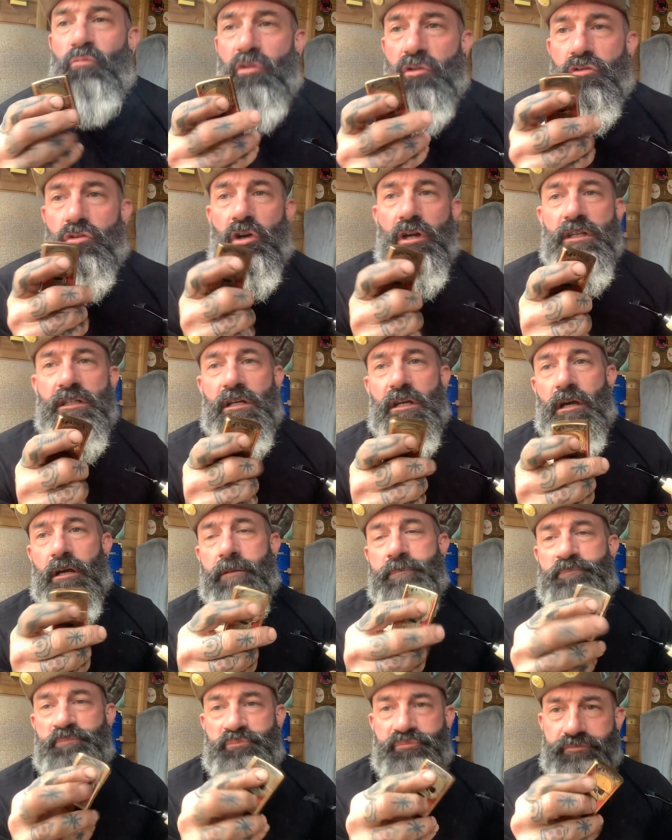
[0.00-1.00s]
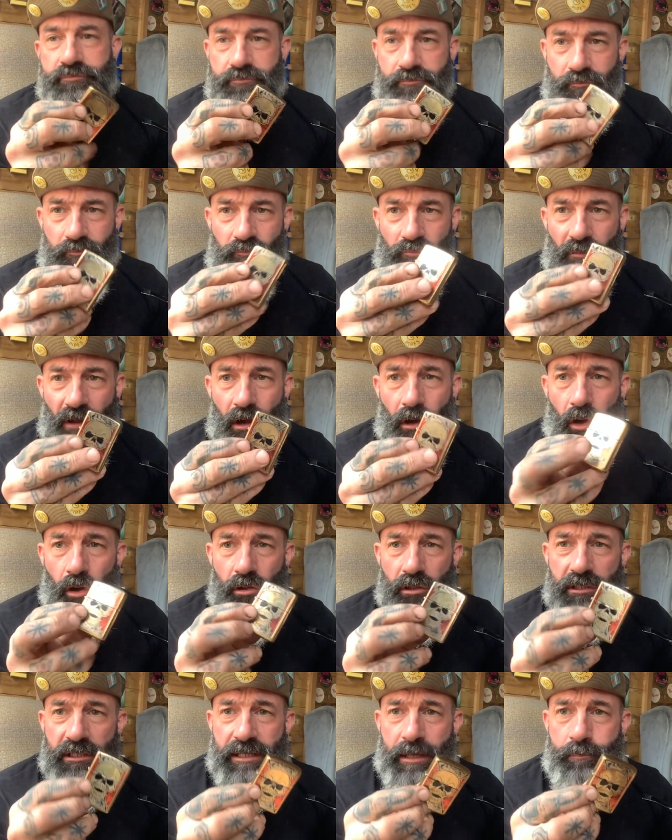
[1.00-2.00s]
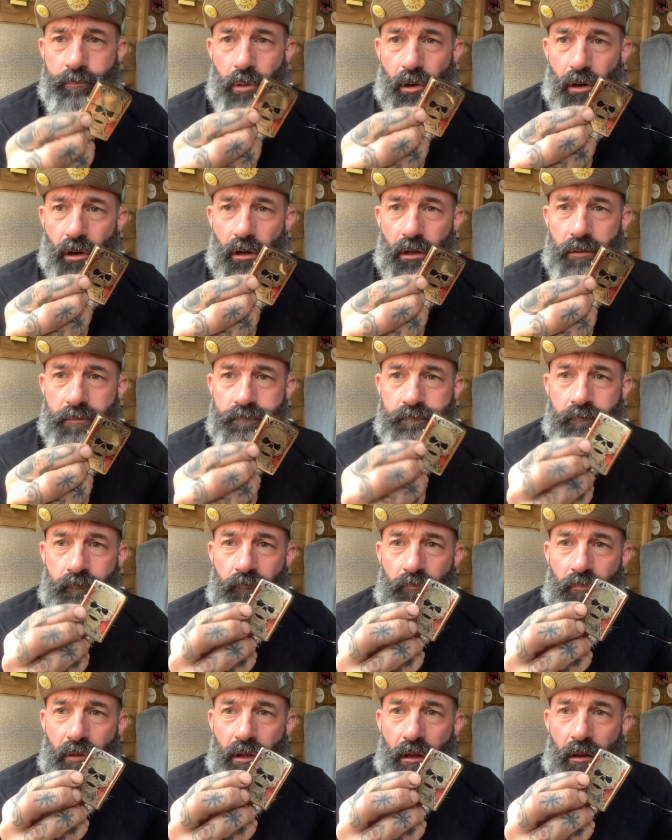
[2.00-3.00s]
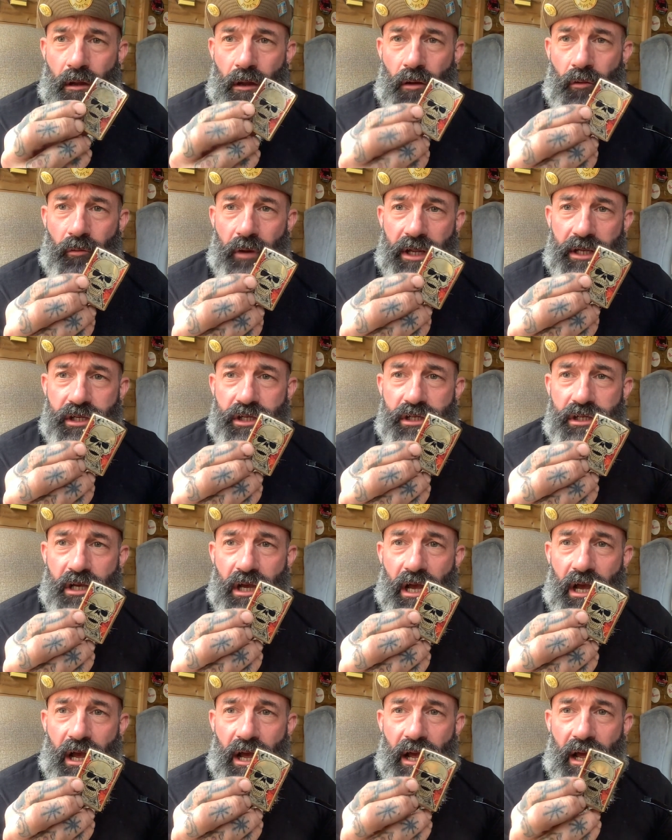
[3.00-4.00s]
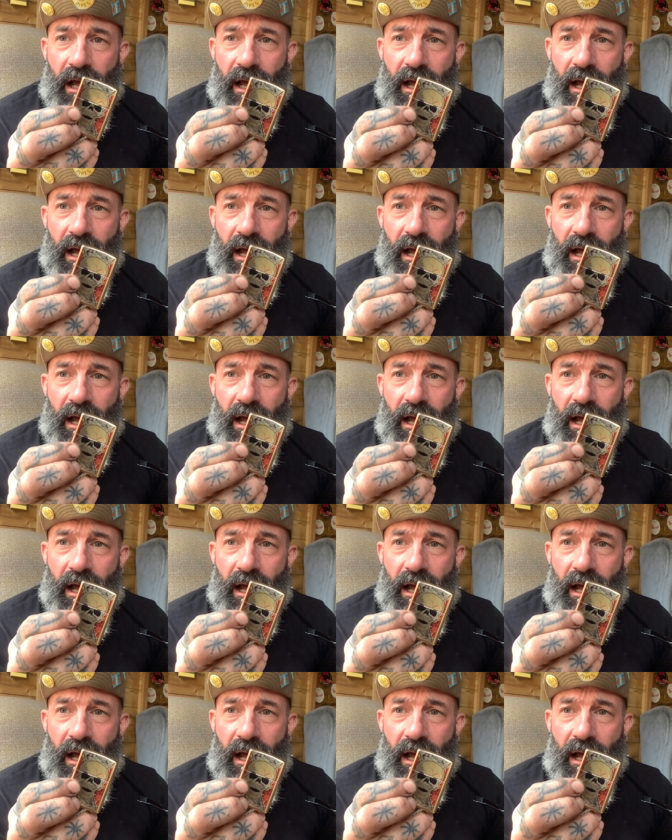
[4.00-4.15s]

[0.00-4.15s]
So it's a old Zippo, which uh,